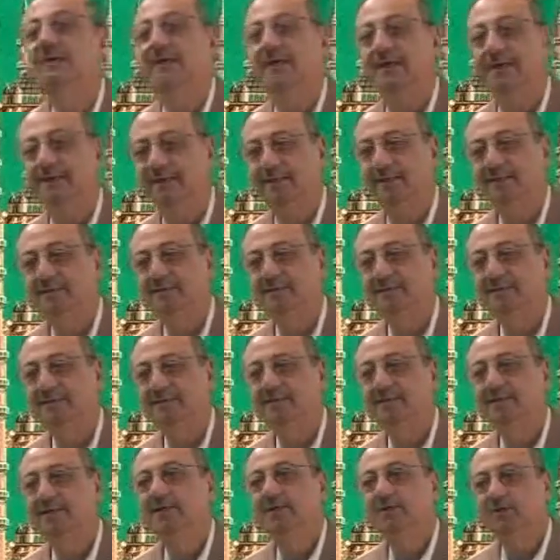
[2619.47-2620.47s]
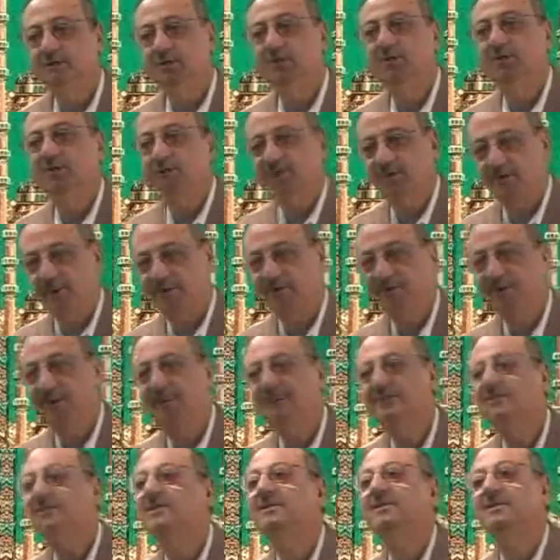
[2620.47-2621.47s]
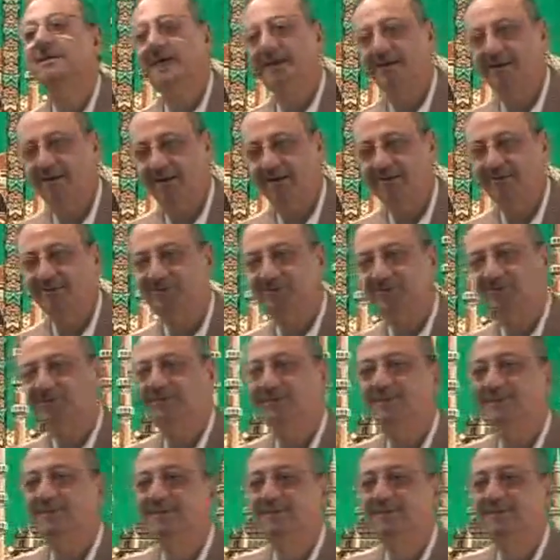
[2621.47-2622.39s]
Gadan, you want to analyze it? Analyze it.